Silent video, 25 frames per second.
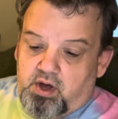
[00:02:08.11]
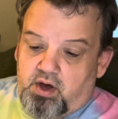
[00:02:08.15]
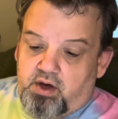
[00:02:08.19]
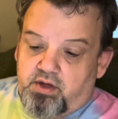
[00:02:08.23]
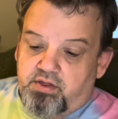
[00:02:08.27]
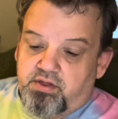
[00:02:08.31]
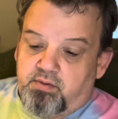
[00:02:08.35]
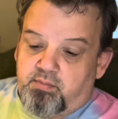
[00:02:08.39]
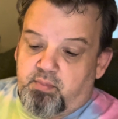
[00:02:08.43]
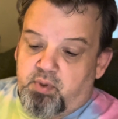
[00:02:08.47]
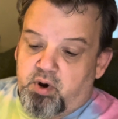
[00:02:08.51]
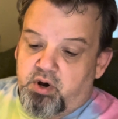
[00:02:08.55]

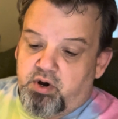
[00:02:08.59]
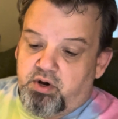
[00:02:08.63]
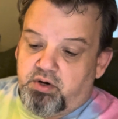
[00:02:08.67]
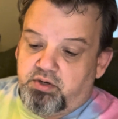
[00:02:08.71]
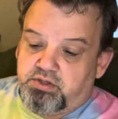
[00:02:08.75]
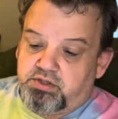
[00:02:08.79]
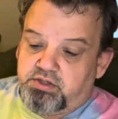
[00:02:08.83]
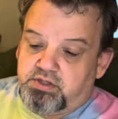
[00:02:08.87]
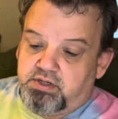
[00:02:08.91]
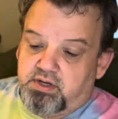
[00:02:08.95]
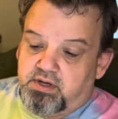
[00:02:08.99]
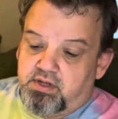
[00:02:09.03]
the
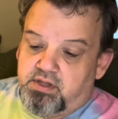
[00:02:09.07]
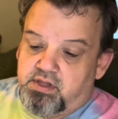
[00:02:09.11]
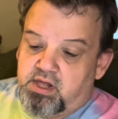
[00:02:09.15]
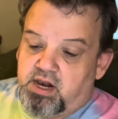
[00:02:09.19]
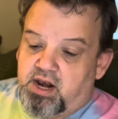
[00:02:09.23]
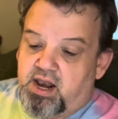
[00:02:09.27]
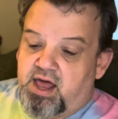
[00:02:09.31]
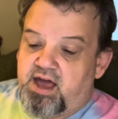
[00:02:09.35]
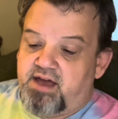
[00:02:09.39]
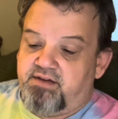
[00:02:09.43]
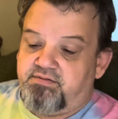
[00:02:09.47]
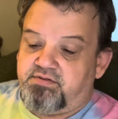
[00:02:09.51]
birds, the
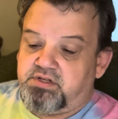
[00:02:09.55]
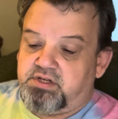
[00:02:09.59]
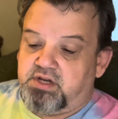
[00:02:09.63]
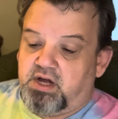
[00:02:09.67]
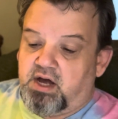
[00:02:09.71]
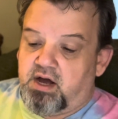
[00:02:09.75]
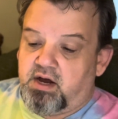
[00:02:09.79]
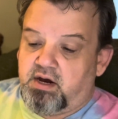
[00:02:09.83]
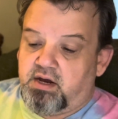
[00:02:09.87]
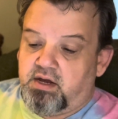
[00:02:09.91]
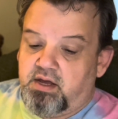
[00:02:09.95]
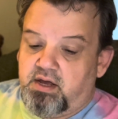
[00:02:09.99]

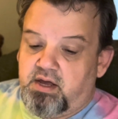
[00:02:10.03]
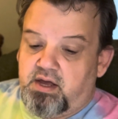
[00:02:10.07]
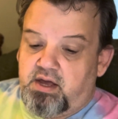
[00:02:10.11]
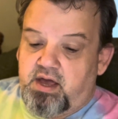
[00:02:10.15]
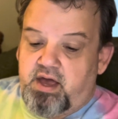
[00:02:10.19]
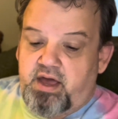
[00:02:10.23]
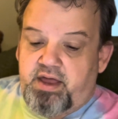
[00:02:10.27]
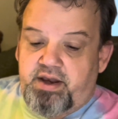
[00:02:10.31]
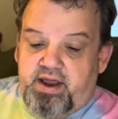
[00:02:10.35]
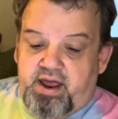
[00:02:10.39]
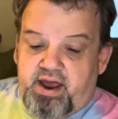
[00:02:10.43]
livestock, and